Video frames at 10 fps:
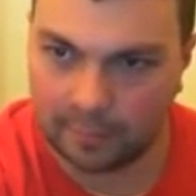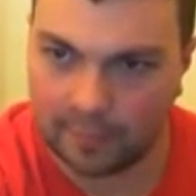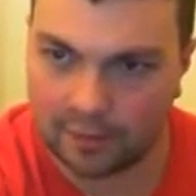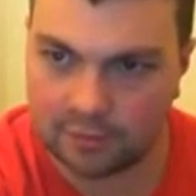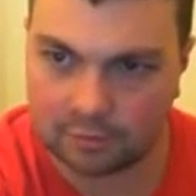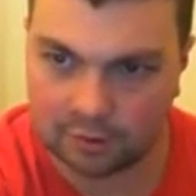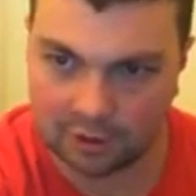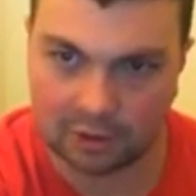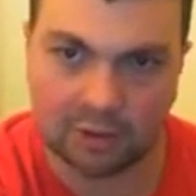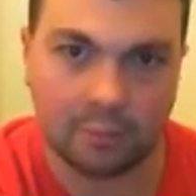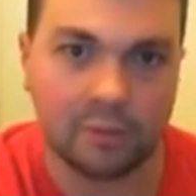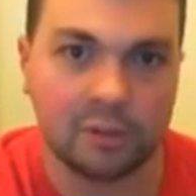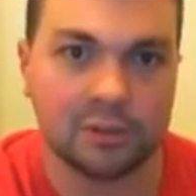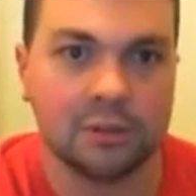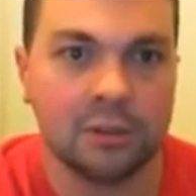Sounds like a great
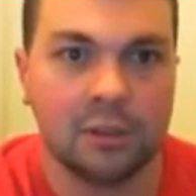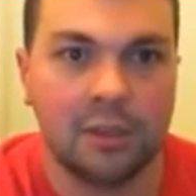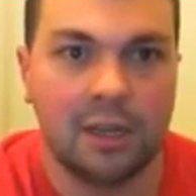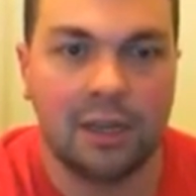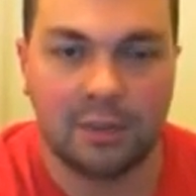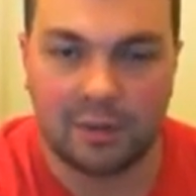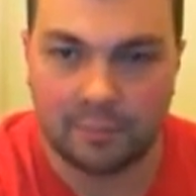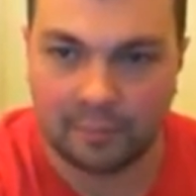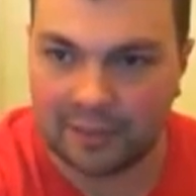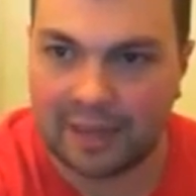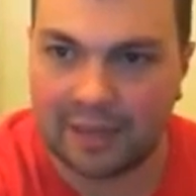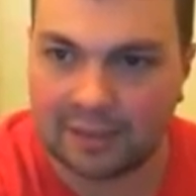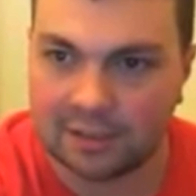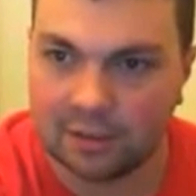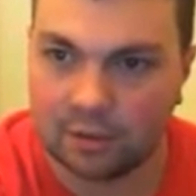place. Anyway,
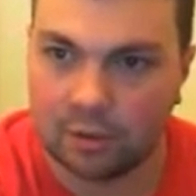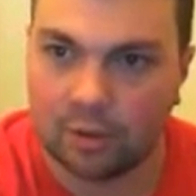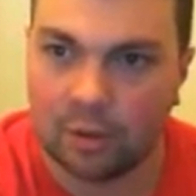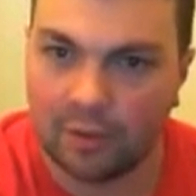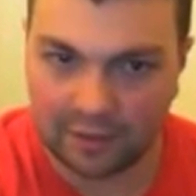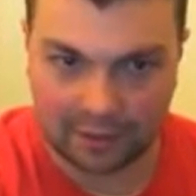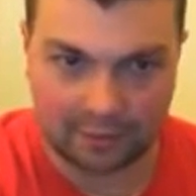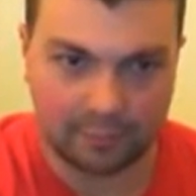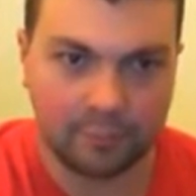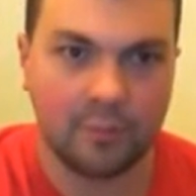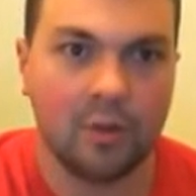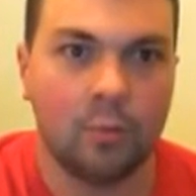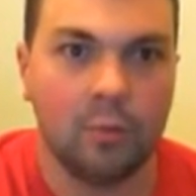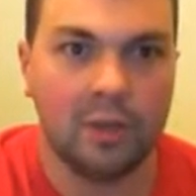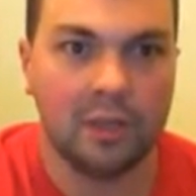that's Lincoln.
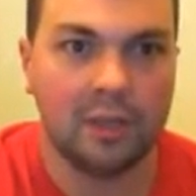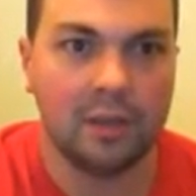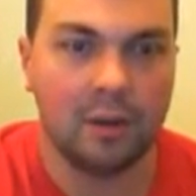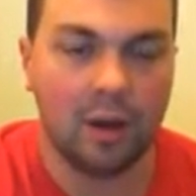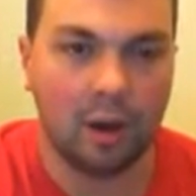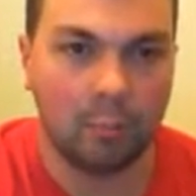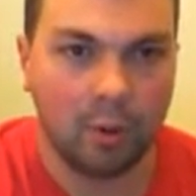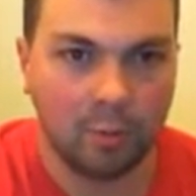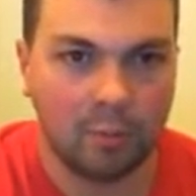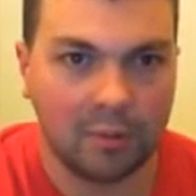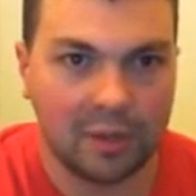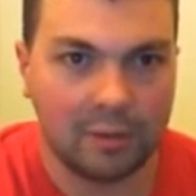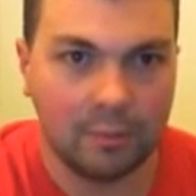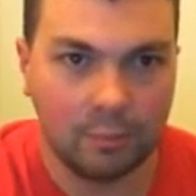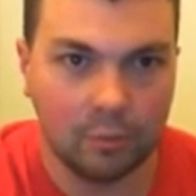We are probably
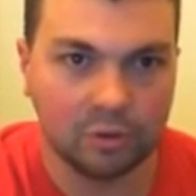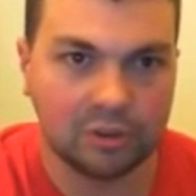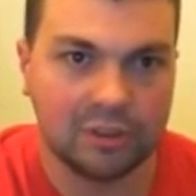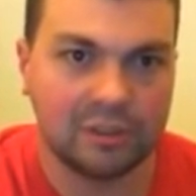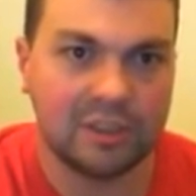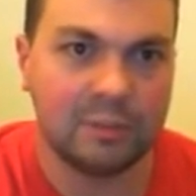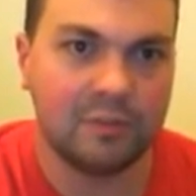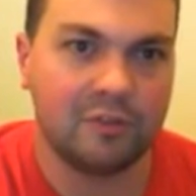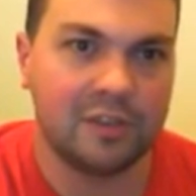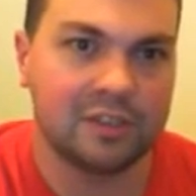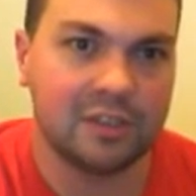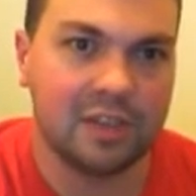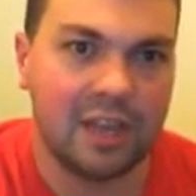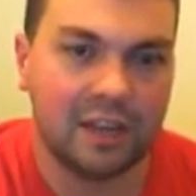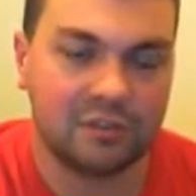most likely to be facing
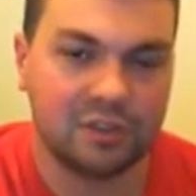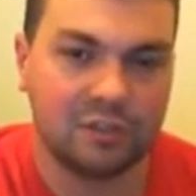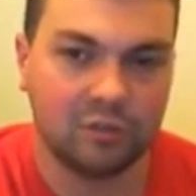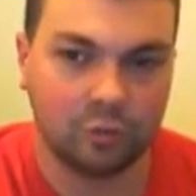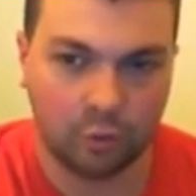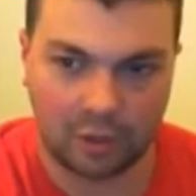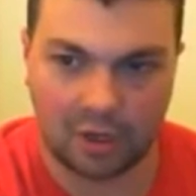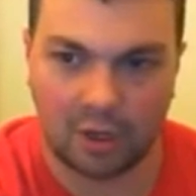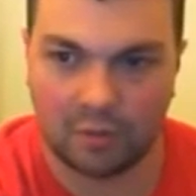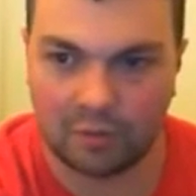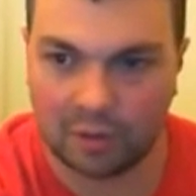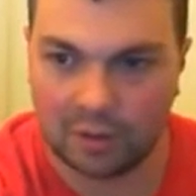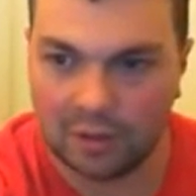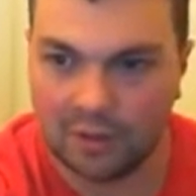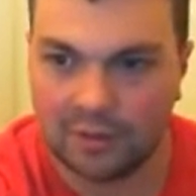FC Flora, however.
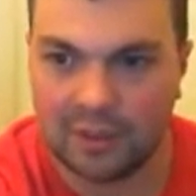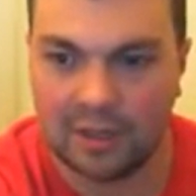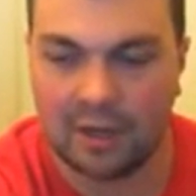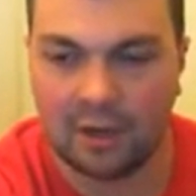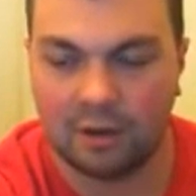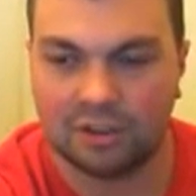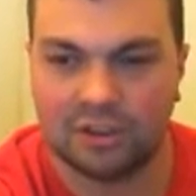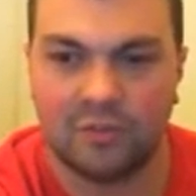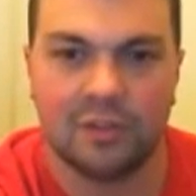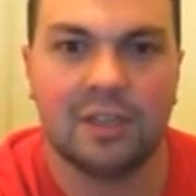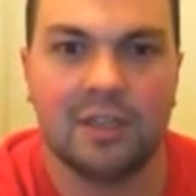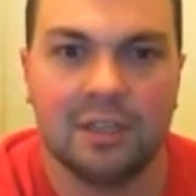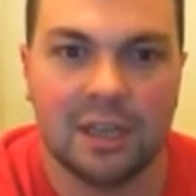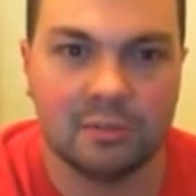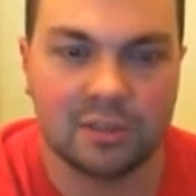They are 17
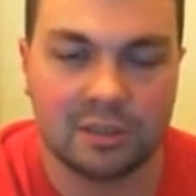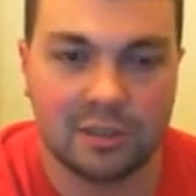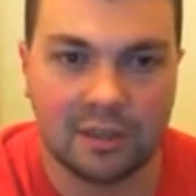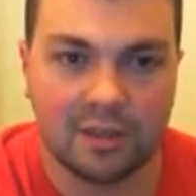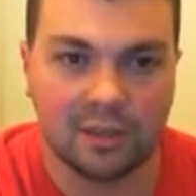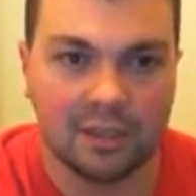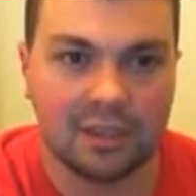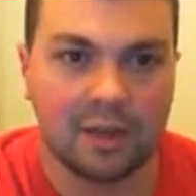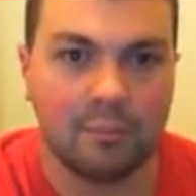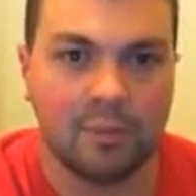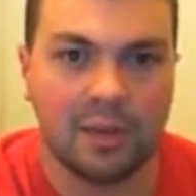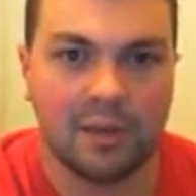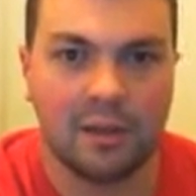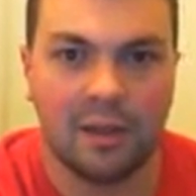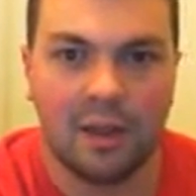games into their league
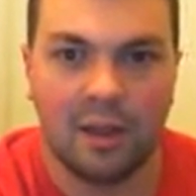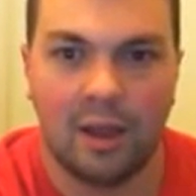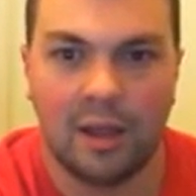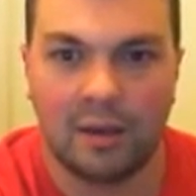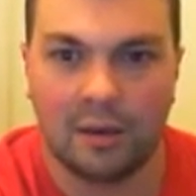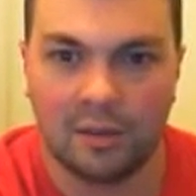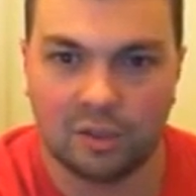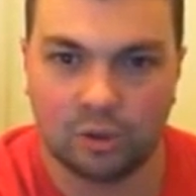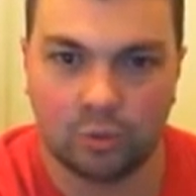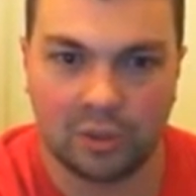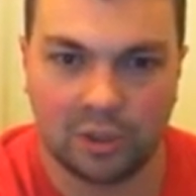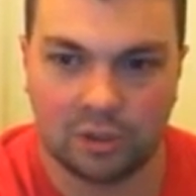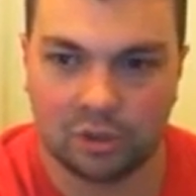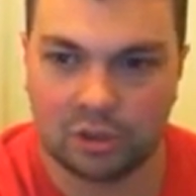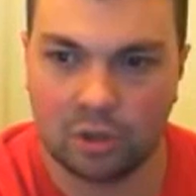campaign in Estonia
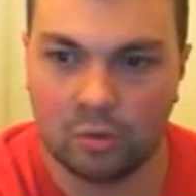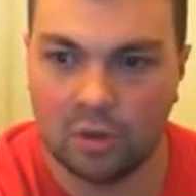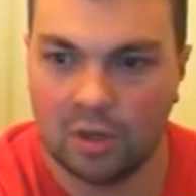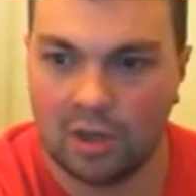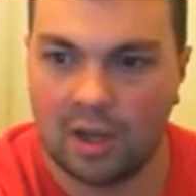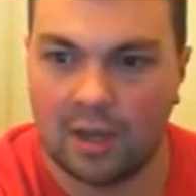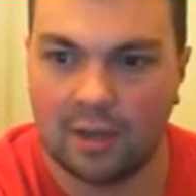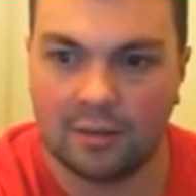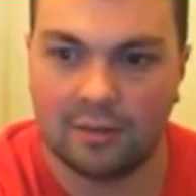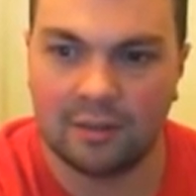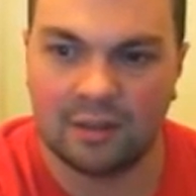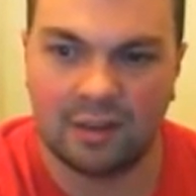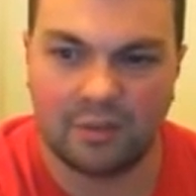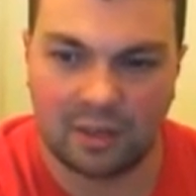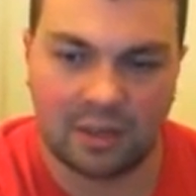just now, and they're
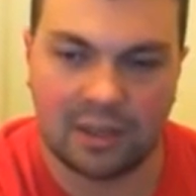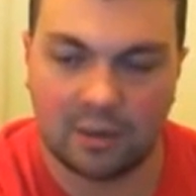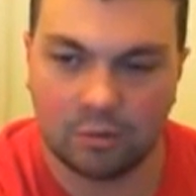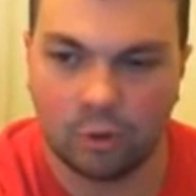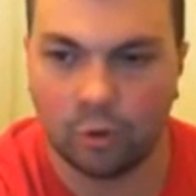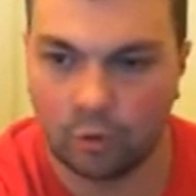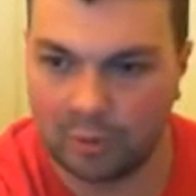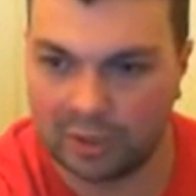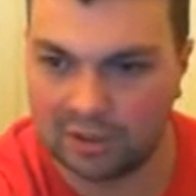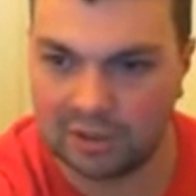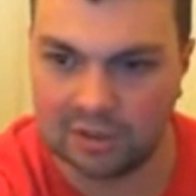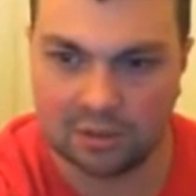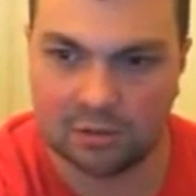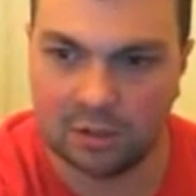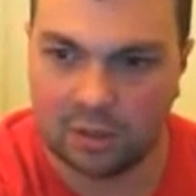having a kind of not too bad
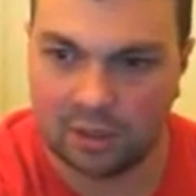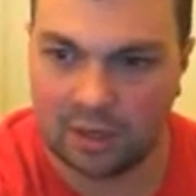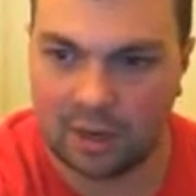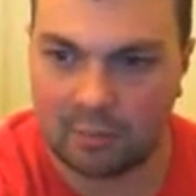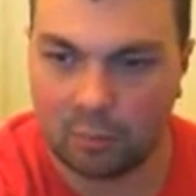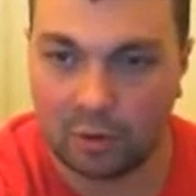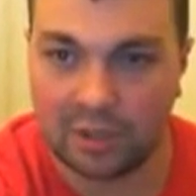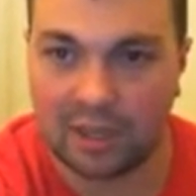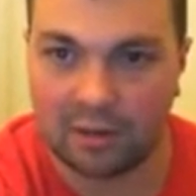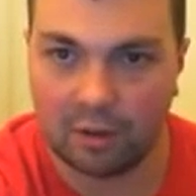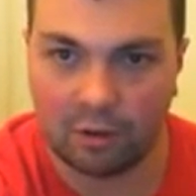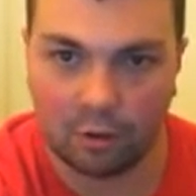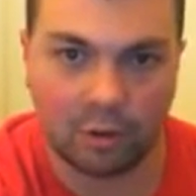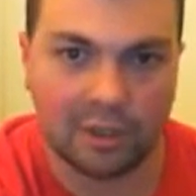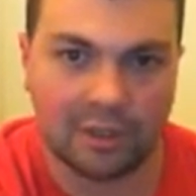season. We'll take another
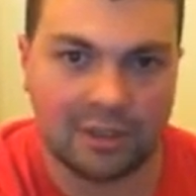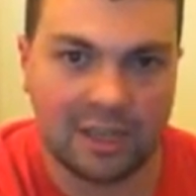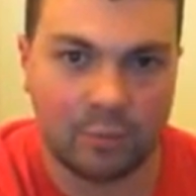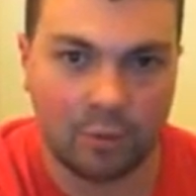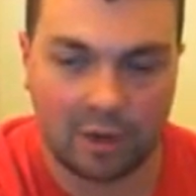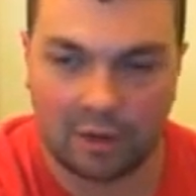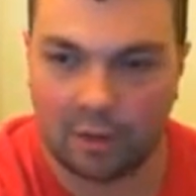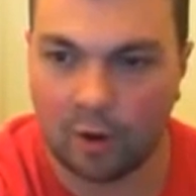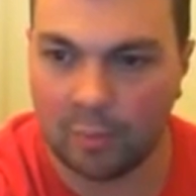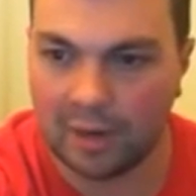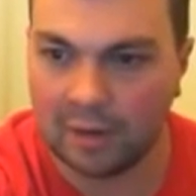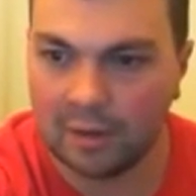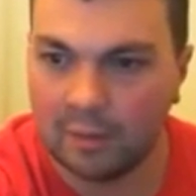look at the table in a little minute.